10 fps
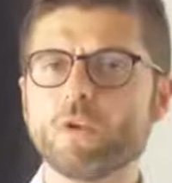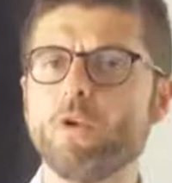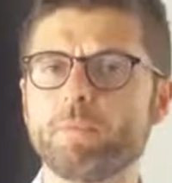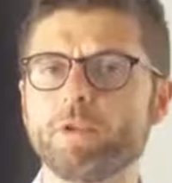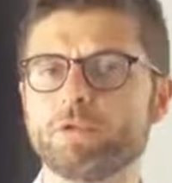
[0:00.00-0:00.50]

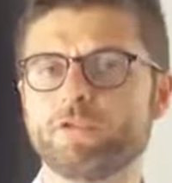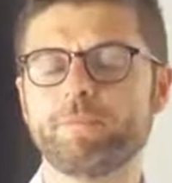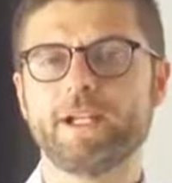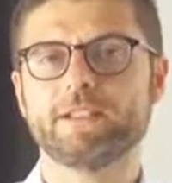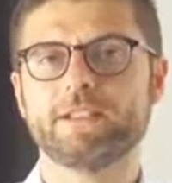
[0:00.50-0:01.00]
open to
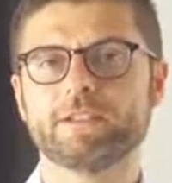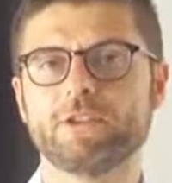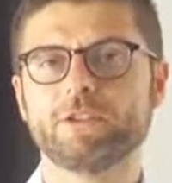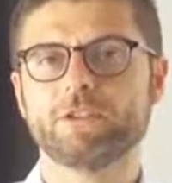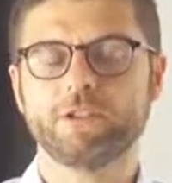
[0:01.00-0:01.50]
everybody, is
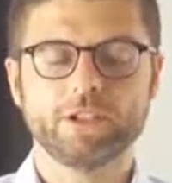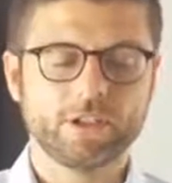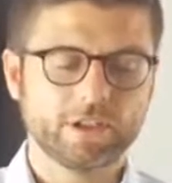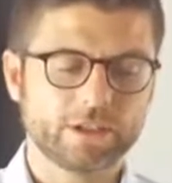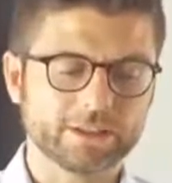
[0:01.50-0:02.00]
not
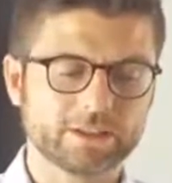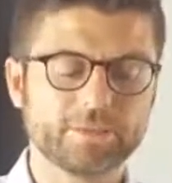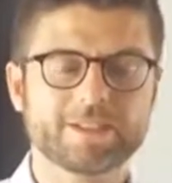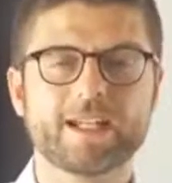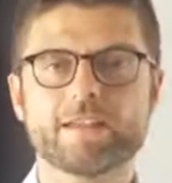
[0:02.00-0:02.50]

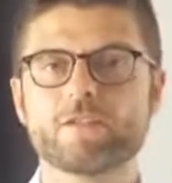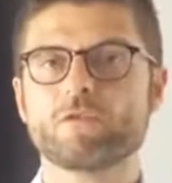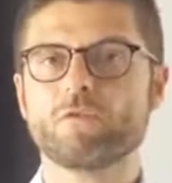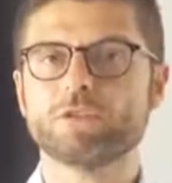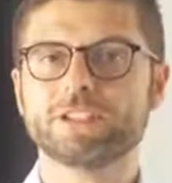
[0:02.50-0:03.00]

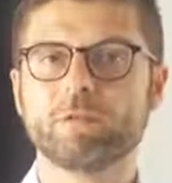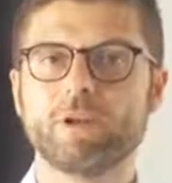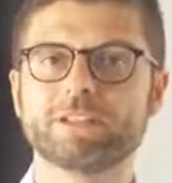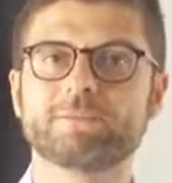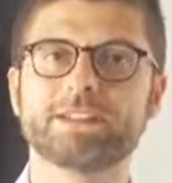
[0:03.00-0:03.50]
customized to
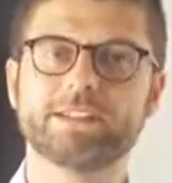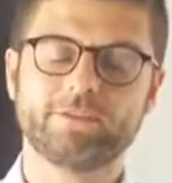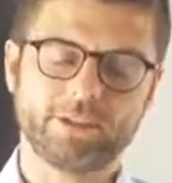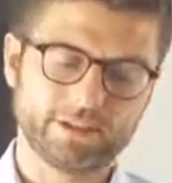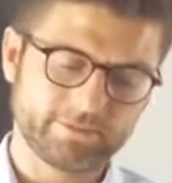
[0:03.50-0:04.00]
someone specific.